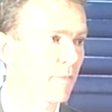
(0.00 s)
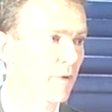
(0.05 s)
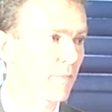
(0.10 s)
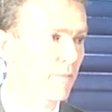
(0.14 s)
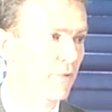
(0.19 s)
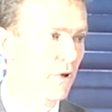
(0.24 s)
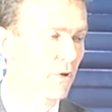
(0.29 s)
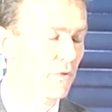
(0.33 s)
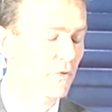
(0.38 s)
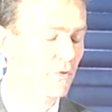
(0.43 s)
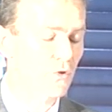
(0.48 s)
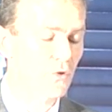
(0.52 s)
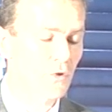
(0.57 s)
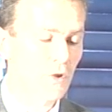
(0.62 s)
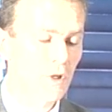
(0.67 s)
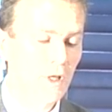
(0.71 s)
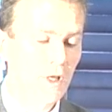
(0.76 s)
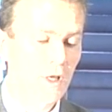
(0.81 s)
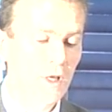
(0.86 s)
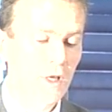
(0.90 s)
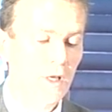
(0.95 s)
approach.
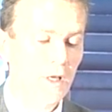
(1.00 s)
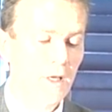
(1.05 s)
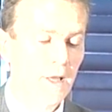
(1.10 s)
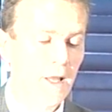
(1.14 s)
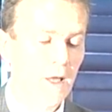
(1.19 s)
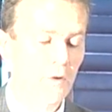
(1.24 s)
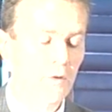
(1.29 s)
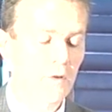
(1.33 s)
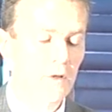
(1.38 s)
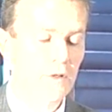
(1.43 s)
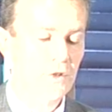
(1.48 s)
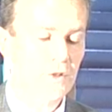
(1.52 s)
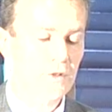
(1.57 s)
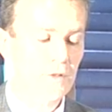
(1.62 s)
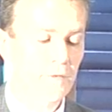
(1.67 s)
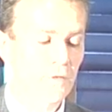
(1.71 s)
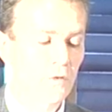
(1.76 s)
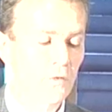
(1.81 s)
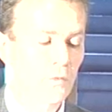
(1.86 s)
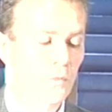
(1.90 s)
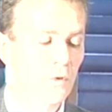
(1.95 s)
Now, just a
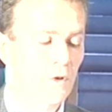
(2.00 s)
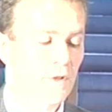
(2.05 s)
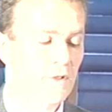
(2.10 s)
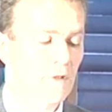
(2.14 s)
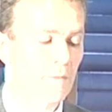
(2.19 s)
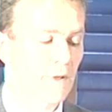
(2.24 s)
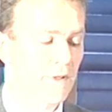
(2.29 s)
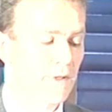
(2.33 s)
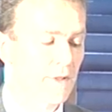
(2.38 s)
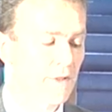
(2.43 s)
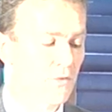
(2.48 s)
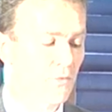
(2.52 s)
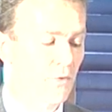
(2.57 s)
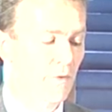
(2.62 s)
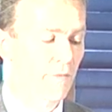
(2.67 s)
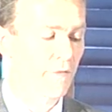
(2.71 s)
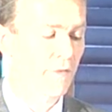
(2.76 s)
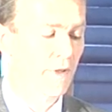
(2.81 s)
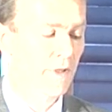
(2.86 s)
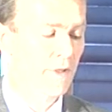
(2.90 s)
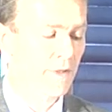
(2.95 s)
few words about
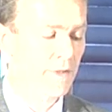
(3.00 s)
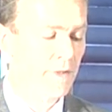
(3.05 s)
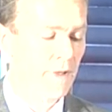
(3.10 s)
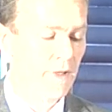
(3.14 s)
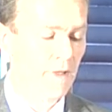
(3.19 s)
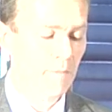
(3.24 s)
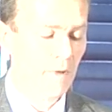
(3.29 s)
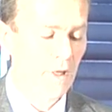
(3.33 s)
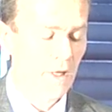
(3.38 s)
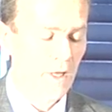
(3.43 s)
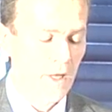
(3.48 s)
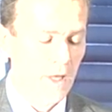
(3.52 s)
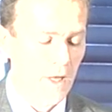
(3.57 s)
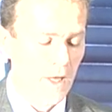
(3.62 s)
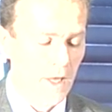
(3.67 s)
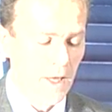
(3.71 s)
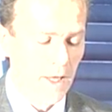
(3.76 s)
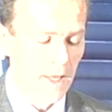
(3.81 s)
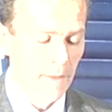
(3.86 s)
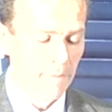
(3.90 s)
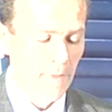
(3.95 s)
extreme phenotype.
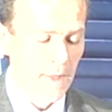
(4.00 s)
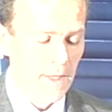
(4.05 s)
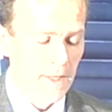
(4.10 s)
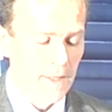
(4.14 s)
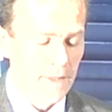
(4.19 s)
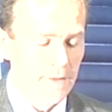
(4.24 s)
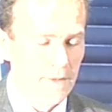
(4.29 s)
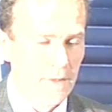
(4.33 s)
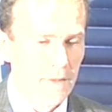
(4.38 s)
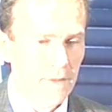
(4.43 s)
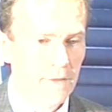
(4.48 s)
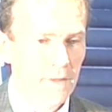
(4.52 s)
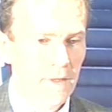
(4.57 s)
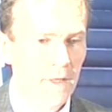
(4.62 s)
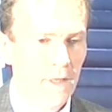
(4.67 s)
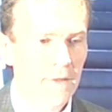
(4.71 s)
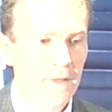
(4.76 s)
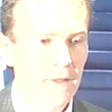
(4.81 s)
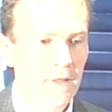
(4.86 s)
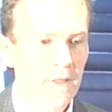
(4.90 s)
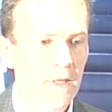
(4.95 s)
The
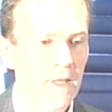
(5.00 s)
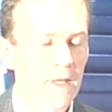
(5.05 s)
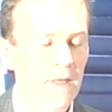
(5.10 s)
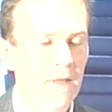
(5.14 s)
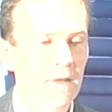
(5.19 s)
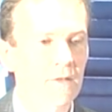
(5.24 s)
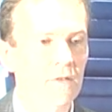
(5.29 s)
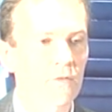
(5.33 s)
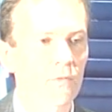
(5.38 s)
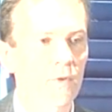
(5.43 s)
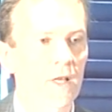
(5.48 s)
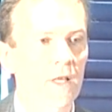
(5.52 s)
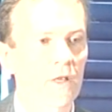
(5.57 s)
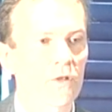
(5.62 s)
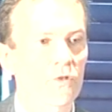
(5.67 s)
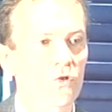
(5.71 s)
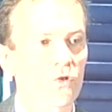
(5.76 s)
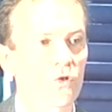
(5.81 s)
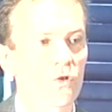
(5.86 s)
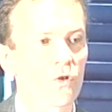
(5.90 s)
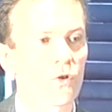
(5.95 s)
idea here is really
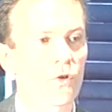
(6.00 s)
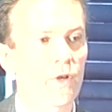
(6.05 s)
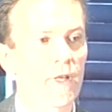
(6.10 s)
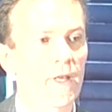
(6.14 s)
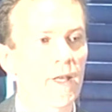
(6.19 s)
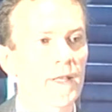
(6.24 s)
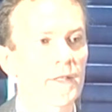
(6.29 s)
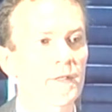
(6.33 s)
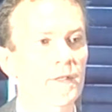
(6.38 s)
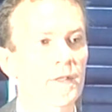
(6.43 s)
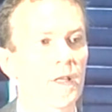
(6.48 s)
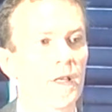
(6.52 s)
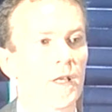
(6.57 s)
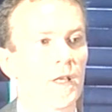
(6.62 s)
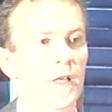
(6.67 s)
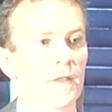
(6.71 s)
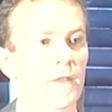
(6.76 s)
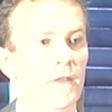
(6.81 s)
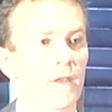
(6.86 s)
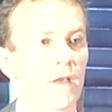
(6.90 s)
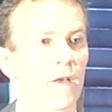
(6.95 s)
to look at
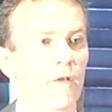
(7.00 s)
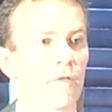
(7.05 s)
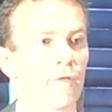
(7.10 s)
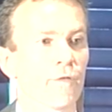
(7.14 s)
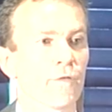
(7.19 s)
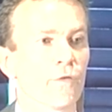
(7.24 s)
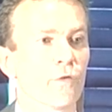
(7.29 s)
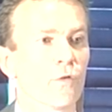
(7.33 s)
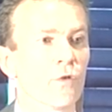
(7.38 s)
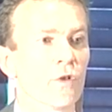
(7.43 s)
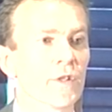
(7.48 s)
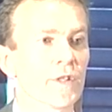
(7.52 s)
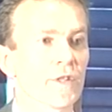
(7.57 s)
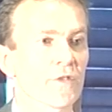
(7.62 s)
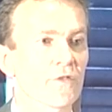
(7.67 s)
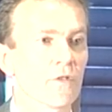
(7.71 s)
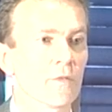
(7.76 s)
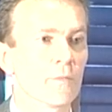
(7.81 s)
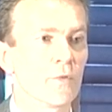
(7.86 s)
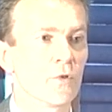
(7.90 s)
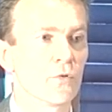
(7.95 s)
the full
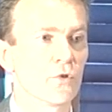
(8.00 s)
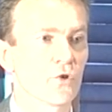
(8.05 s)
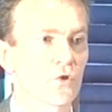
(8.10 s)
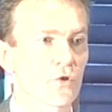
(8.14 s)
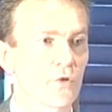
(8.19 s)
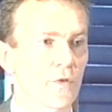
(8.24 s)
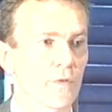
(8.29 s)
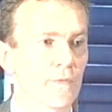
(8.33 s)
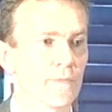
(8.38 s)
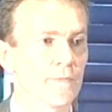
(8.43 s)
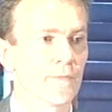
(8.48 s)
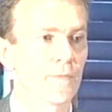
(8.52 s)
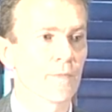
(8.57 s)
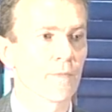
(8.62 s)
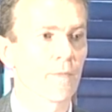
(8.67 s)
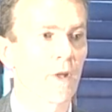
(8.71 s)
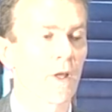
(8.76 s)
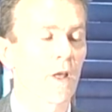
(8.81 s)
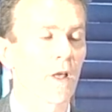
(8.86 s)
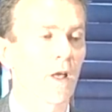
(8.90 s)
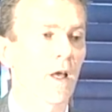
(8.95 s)
distribution
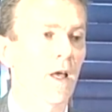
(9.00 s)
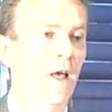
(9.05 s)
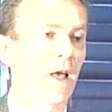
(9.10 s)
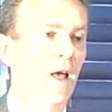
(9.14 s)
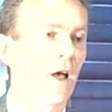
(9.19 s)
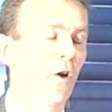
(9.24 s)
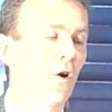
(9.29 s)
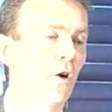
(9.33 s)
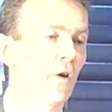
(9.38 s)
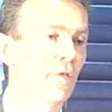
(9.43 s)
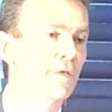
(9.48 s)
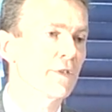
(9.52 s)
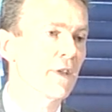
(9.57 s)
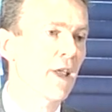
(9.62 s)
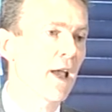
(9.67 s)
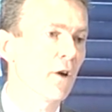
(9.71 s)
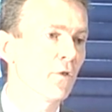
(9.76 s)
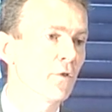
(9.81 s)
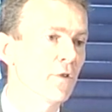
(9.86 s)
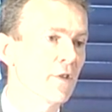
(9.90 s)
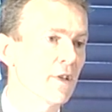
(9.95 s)
of the
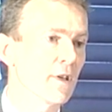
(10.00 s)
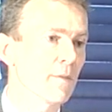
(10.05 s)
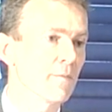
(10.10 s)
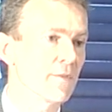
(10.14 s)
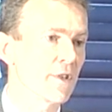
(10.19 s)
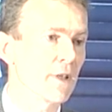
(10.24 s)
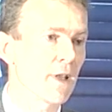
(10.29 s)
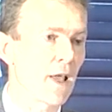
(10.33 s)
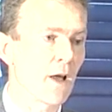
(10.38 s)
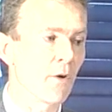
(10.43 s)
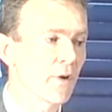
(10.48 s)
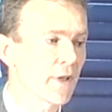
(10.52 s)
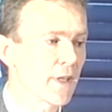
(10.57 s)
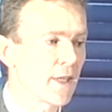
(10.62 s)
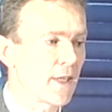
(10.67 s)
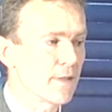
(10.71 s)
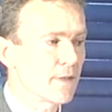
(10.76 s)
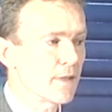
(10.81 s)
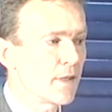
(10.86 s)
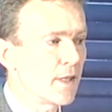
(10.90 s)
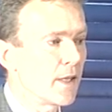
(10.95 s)
outcomes, in our
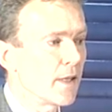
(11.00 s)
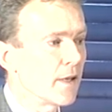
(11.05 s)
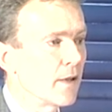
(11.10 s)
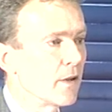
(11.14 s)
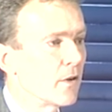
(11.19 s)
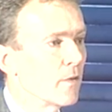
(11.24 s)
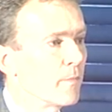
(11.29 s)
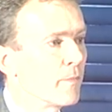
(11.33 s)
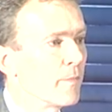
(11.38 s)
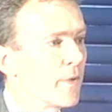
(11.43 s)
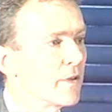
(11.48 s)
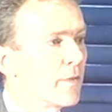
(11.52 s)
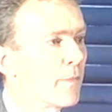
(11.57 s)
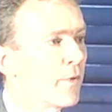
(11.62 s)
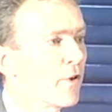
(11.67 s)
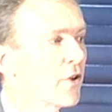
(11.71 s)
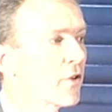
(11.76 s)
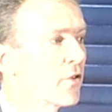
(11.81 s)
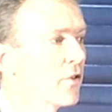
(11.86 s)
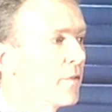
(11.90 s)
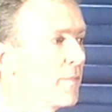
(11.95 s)
case here,
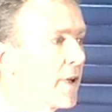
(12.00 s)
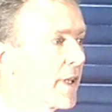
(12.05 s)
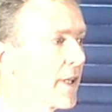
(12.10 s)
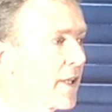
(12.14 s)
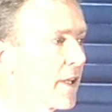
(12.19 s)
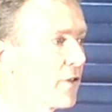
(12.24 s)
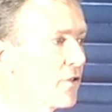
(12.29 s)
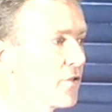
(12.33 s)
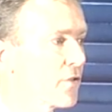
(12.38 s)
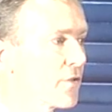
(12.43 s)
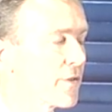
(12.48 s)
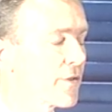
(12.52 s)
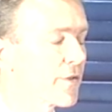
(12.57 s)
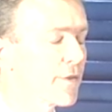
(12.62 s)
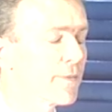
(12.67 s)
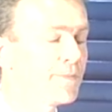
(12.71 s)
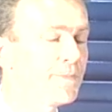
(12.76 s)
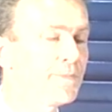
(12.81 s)
metabolic complications,